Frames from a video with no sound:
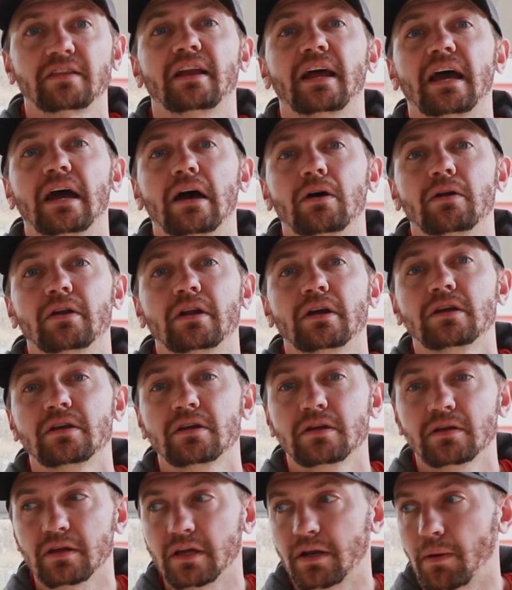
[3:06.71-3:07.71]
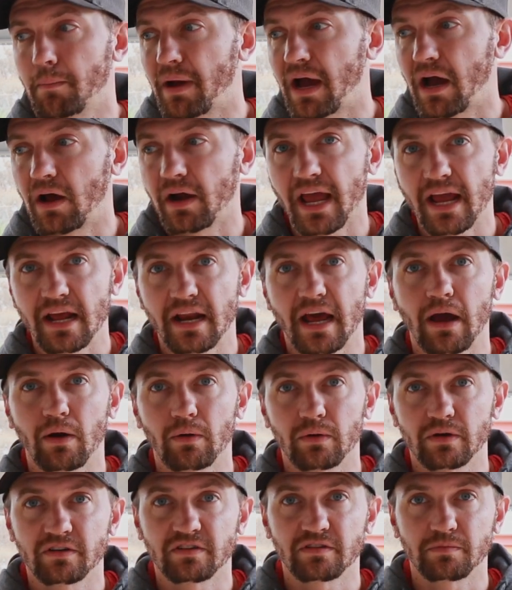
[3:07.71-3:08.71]
that out in about 8
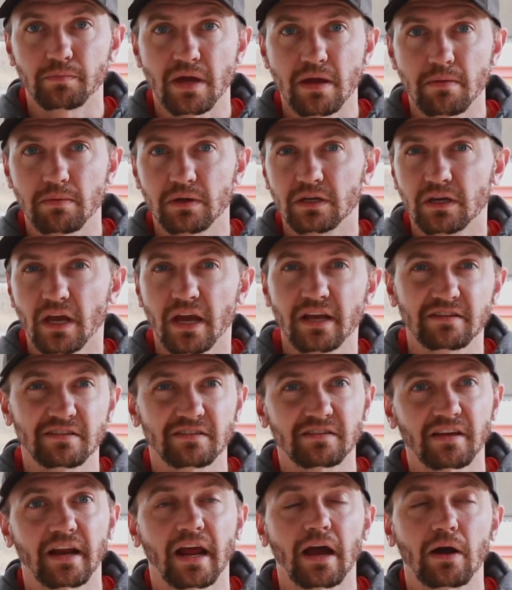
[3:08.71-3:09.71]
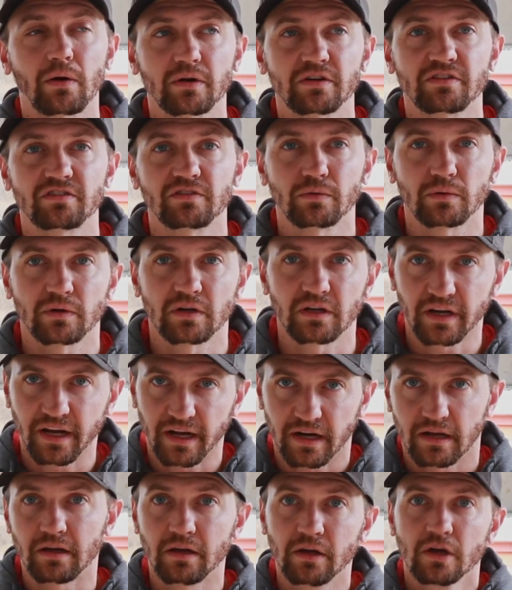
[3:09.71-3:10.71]
hours, maybe 8 to 10 hours. So we're going to
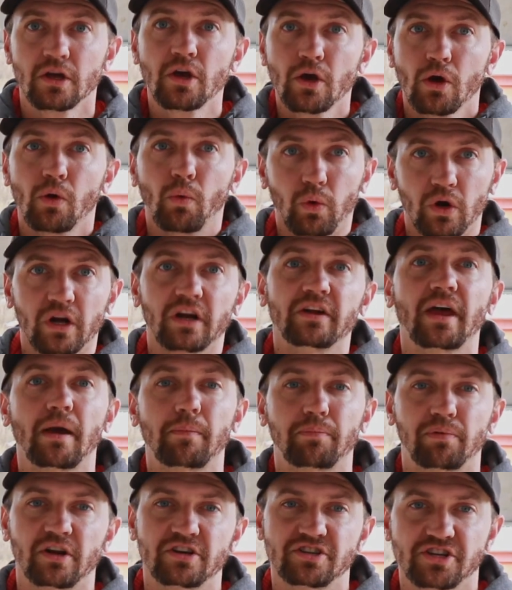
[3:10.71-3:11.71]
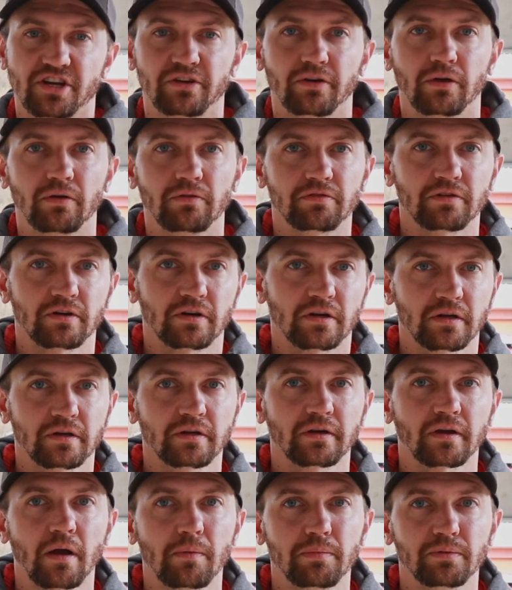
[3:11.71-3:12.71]
kind of work on that project over
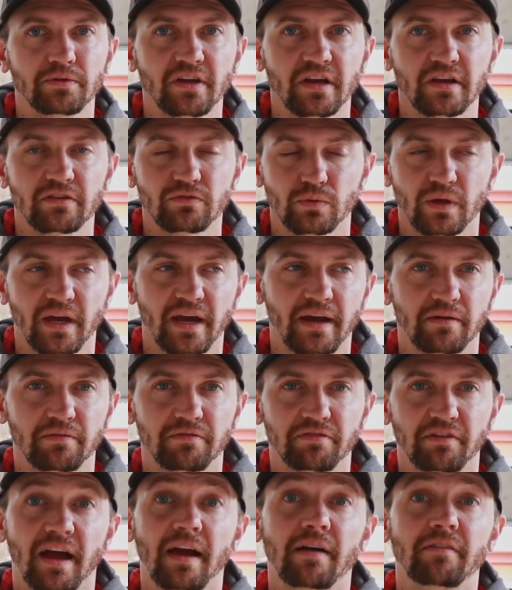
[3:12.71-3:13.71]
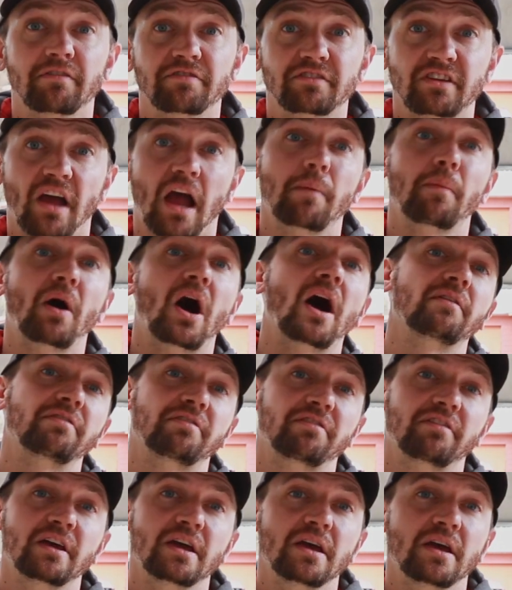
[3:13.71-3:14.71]
a couple days. I have time
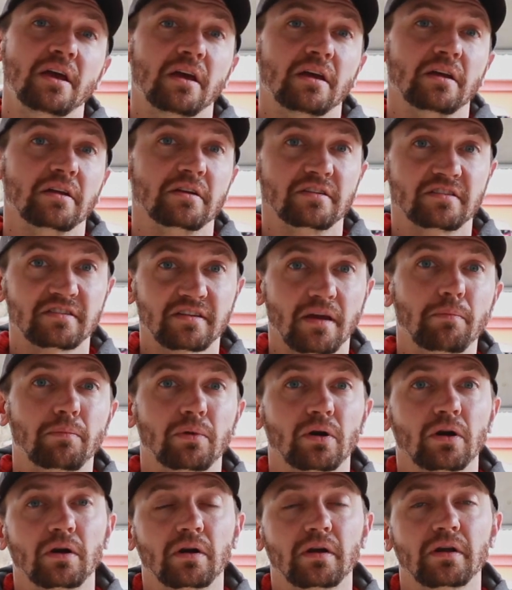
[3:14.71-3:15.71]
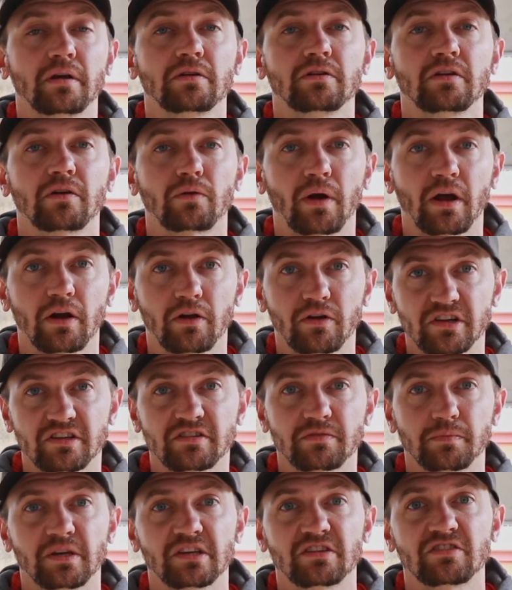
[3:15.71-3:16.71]
off in December around
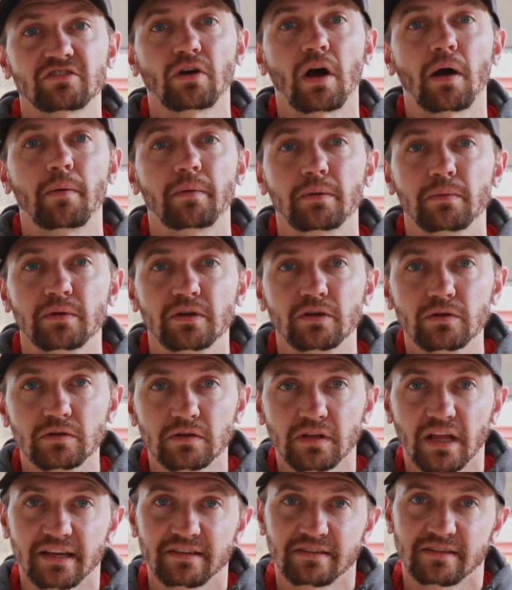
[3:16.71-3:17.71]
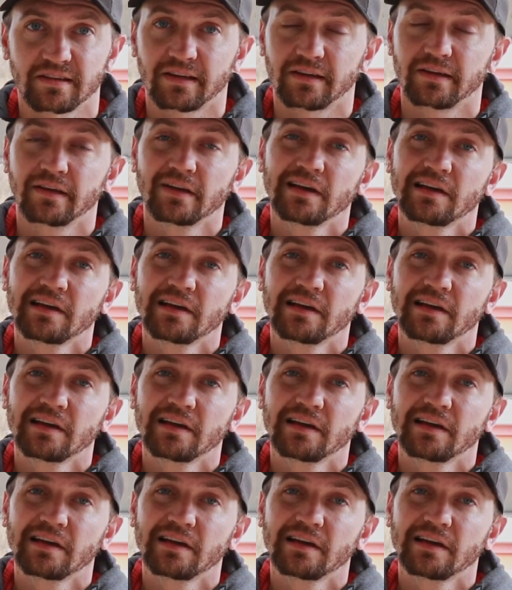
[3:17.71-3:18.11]
Christmas, so I'm going to be utilizing